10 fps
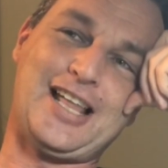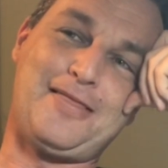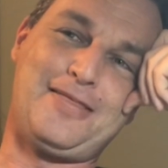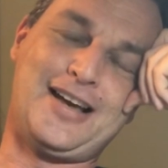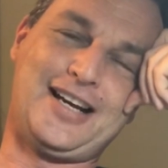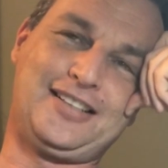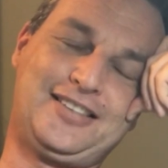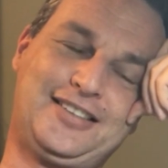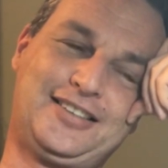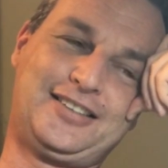
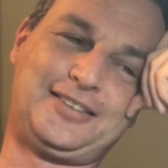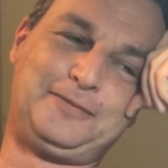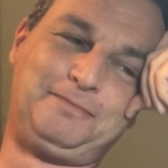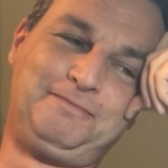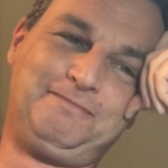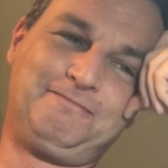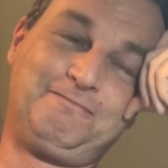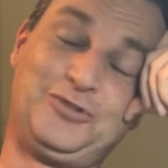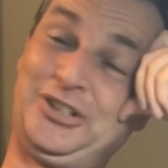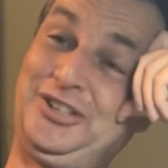that's,
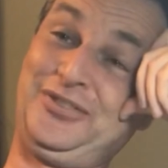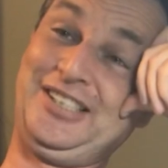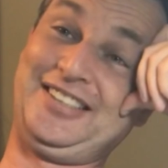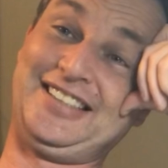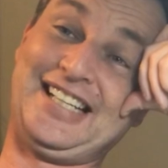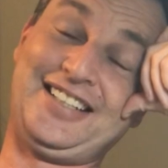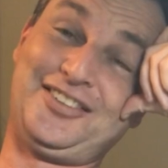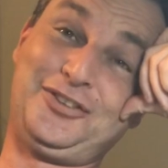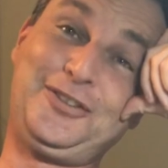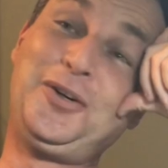let's face it, that's a
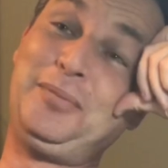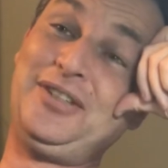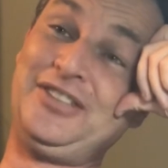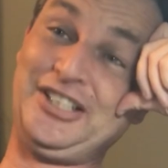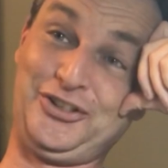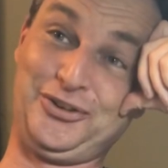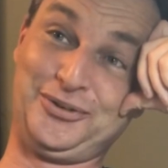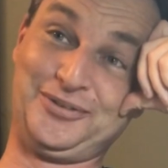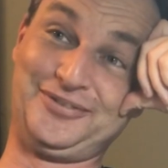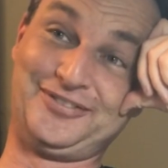little bit of an issue
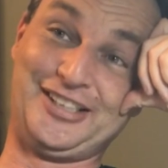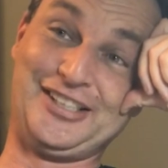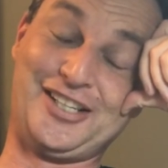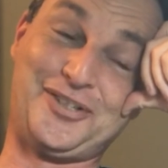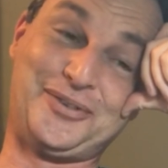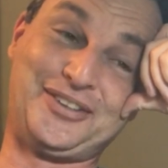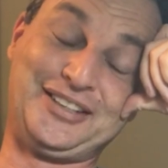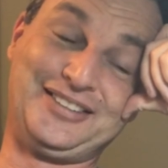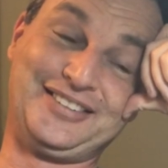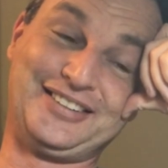right now, right?